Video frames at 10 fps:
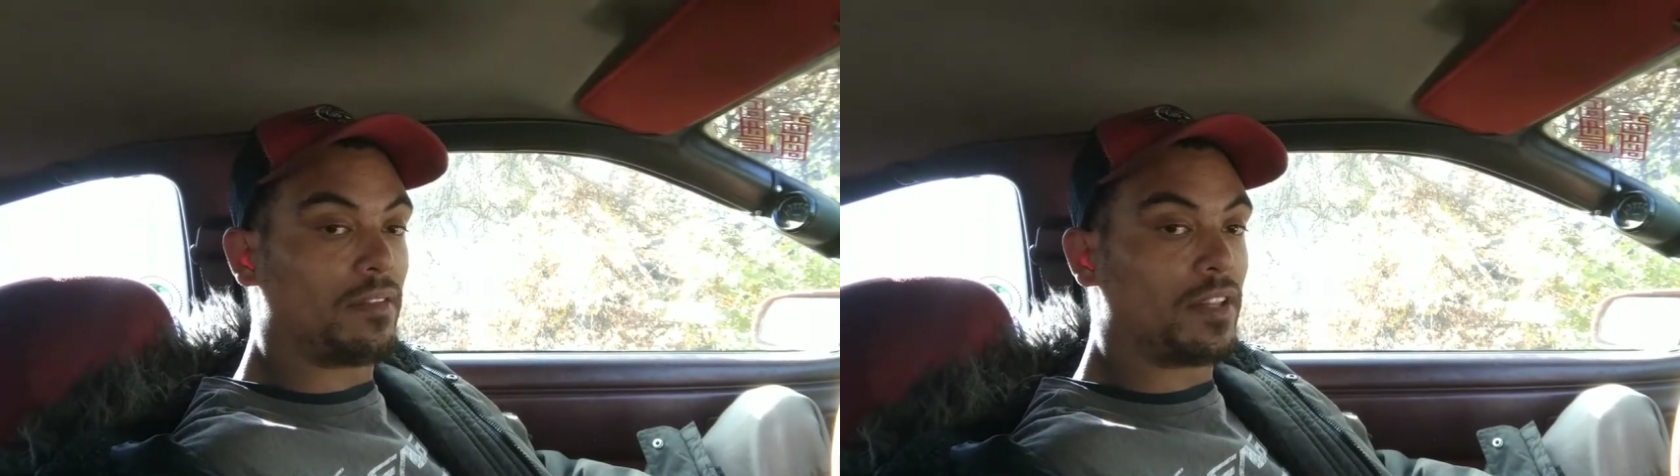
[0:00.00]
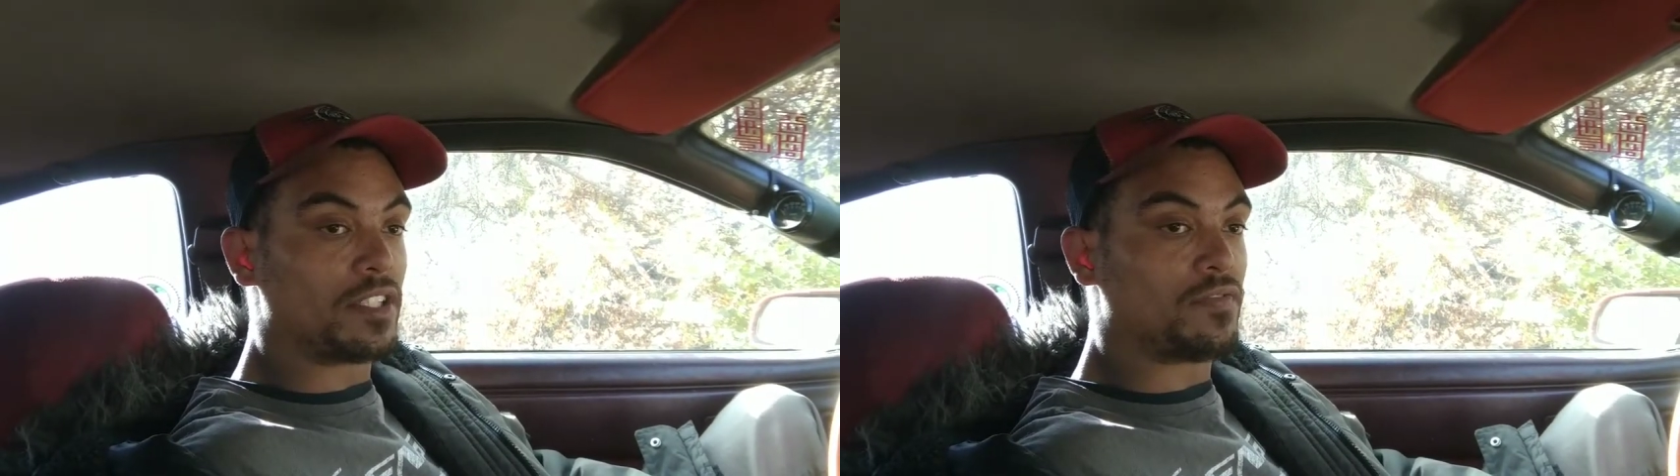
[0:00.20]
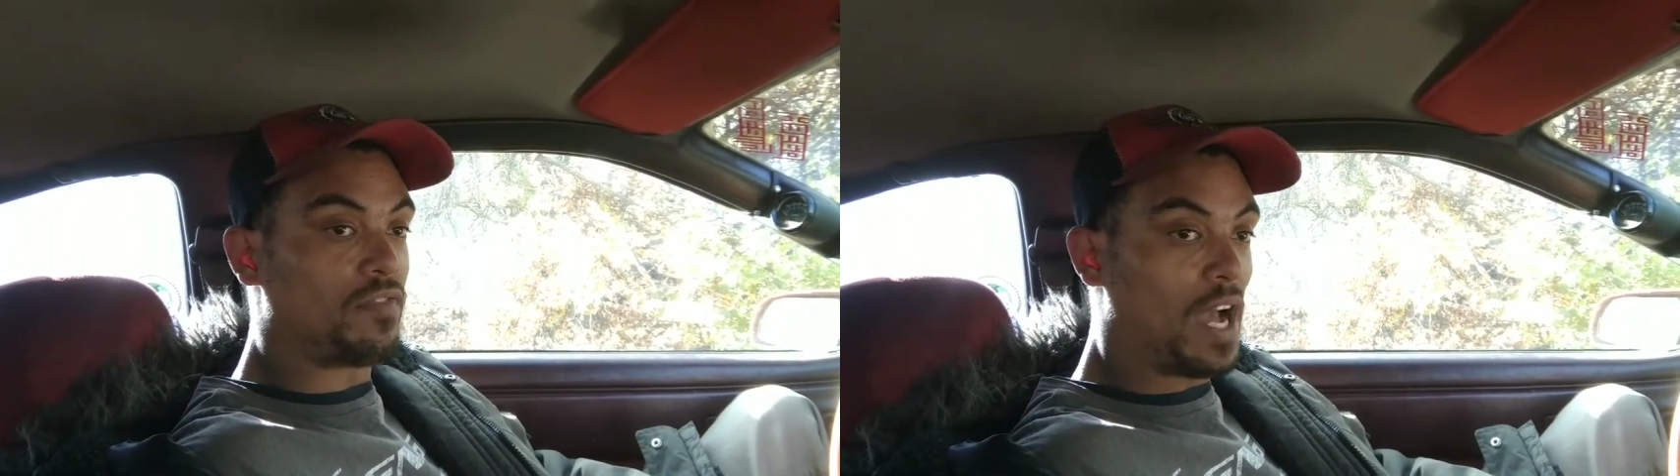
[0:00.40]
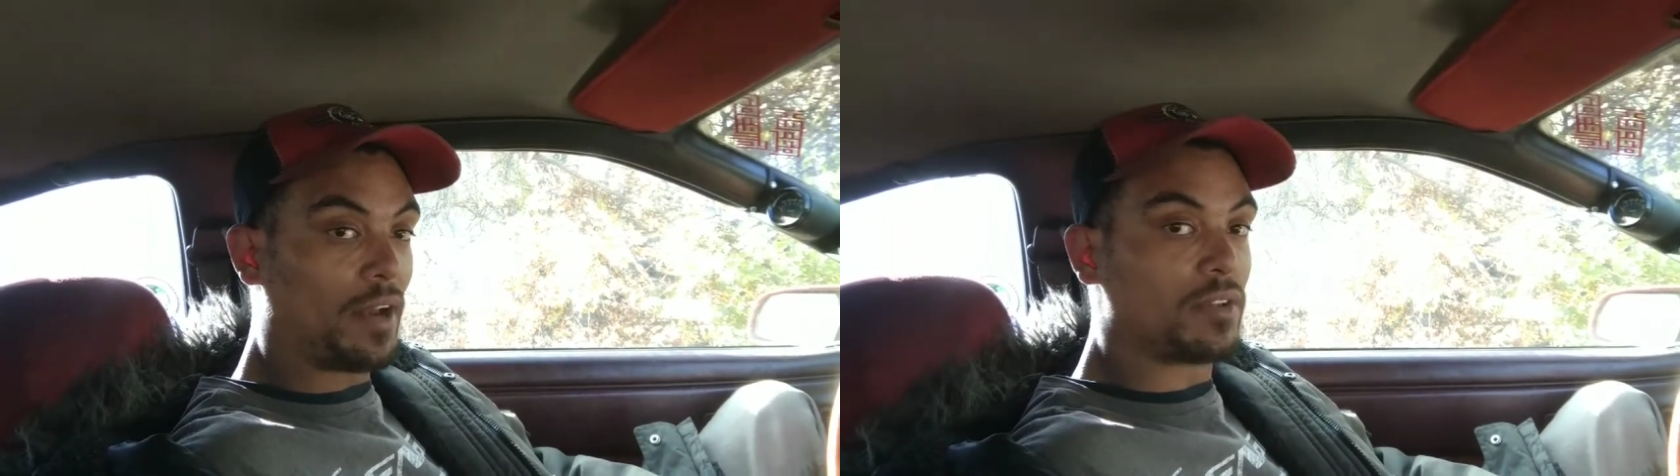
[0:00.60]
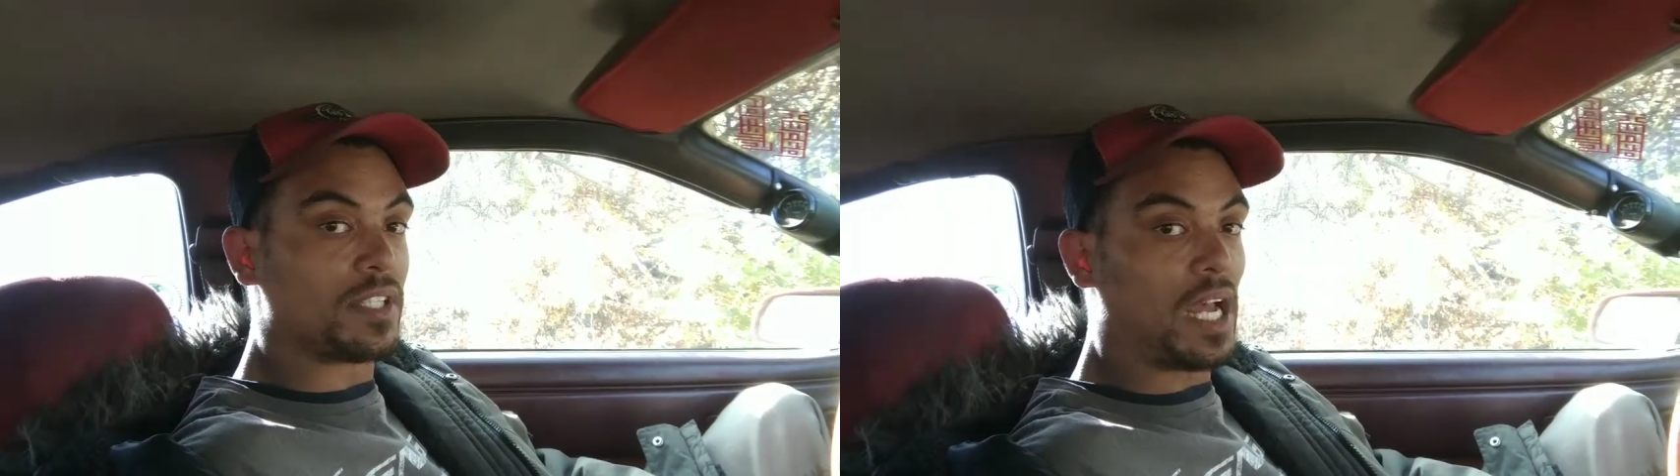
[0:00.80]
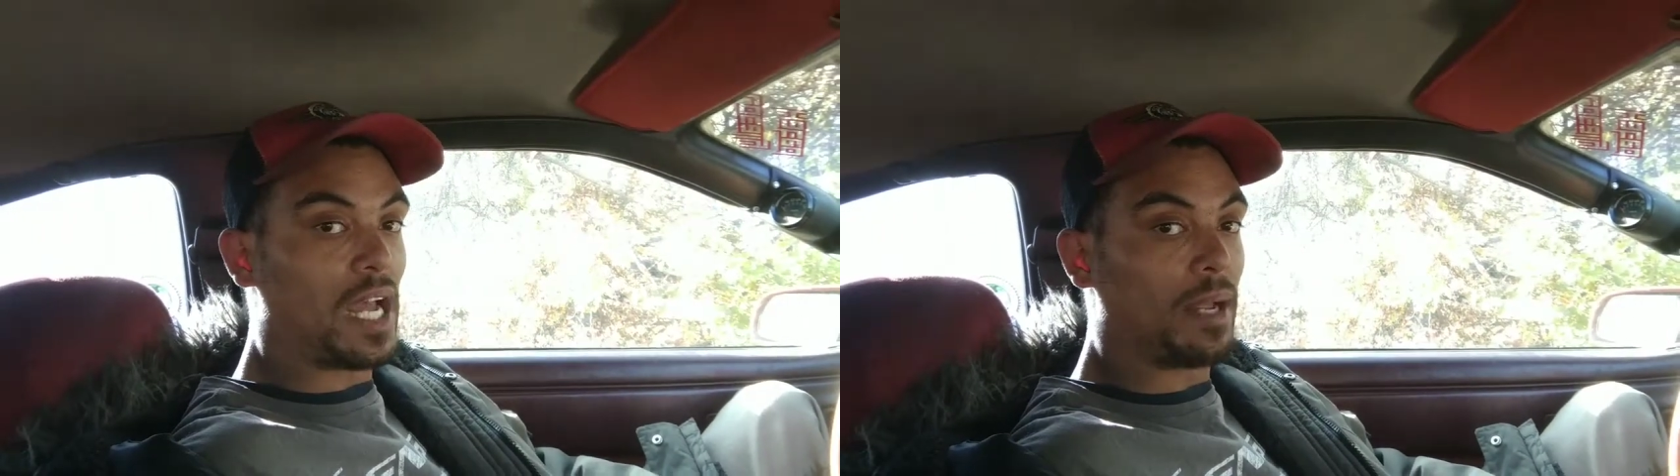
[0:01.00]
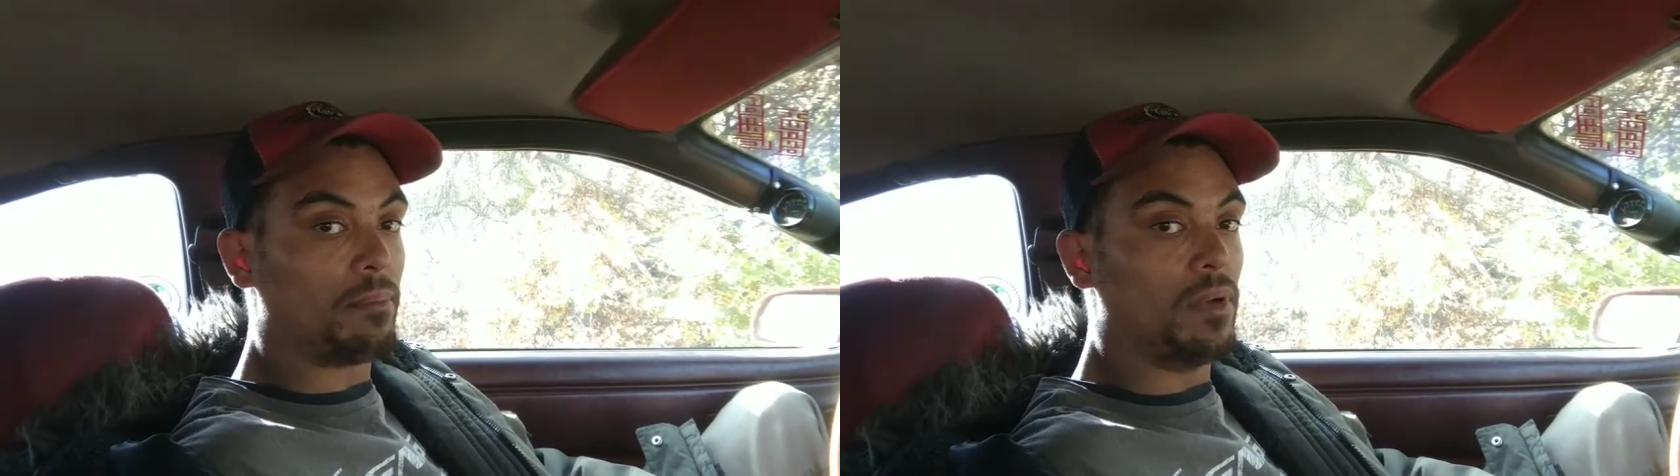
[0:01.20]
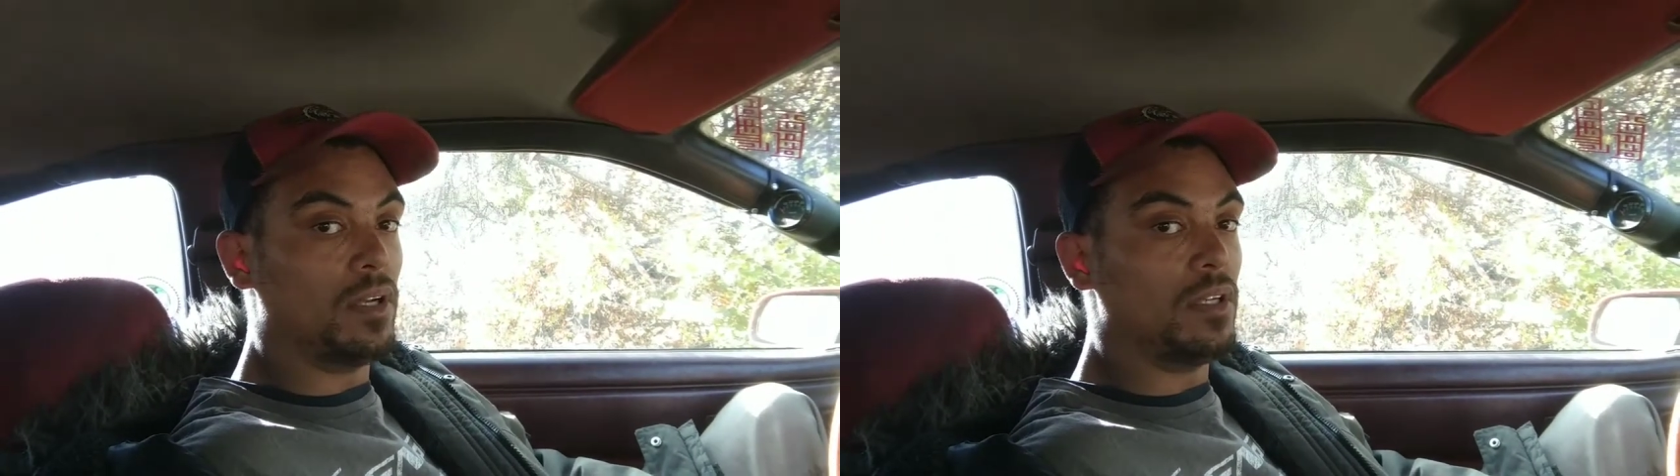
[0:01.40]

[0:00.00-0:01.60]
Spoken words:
this final time